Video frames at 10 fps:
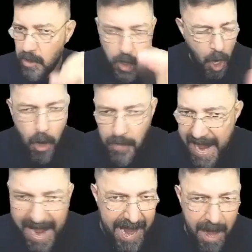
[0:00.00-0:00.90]
Go
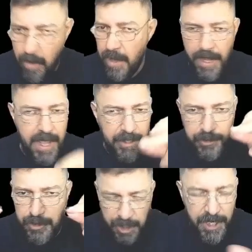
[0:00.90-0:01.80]
now. In
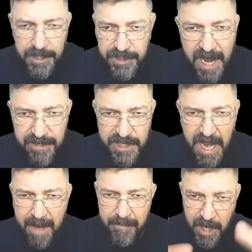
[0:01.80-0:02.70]
Jesus'
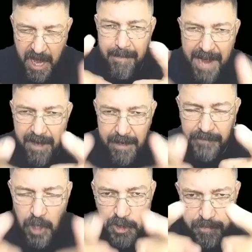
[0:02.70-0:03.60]
name, come out of
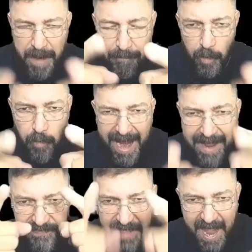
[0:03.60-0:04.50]
those people
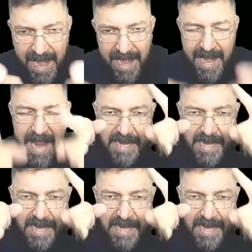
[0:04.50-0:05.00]
right there.